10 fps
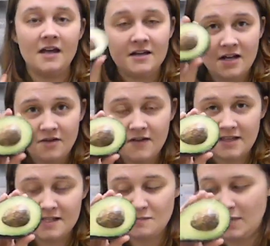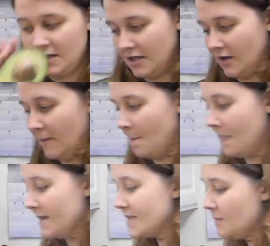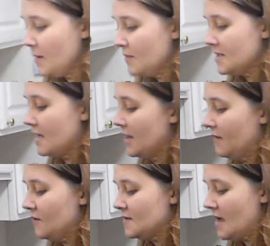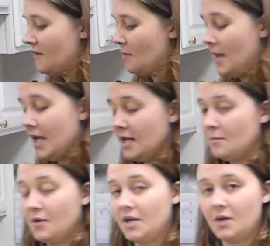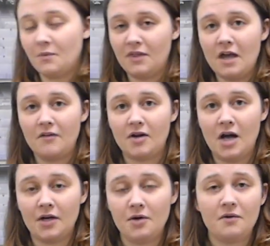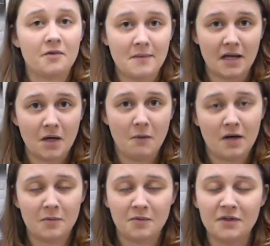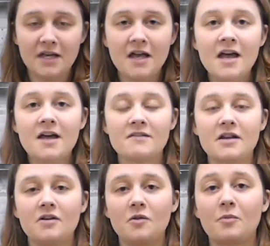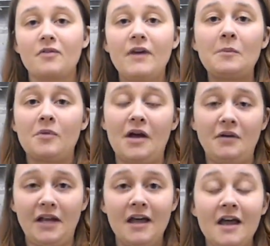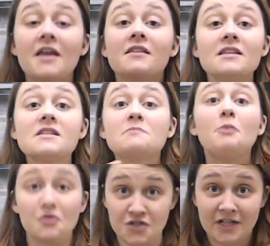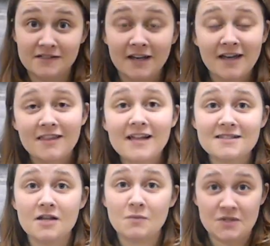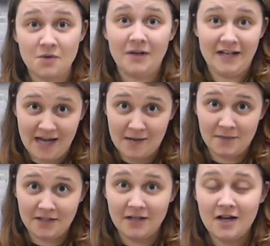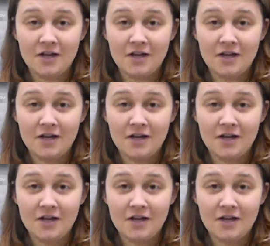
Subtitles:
Now you've got this pit here. Some people say that if you save the pit and put it in with the avocado, if you're making guacamole, that it'll prevent browning. This is bullshit. That's not what's going to happen.